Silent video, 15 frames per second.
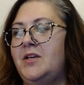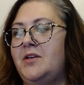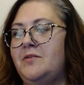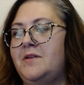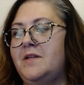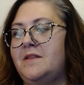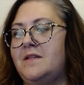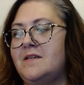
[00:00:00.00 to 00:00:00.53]

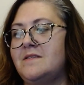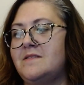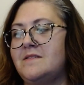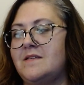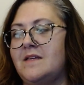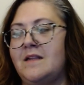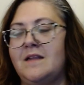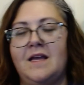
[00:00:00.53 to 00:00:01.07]
you did
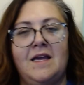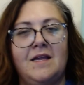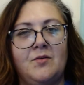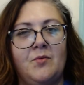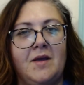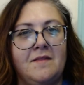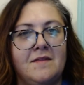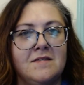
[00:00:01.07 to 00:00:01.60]
this and I had
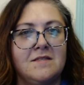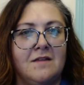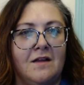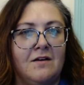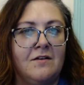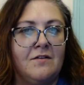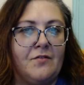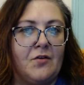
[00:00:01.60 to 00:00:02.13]
to wait this
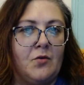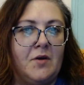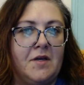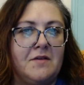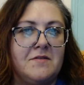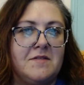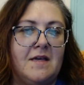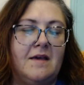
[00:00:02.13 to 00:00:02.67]
long for
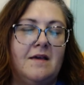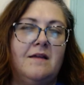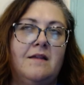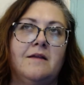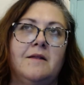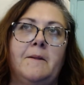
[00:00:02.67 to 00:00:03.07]
what you said.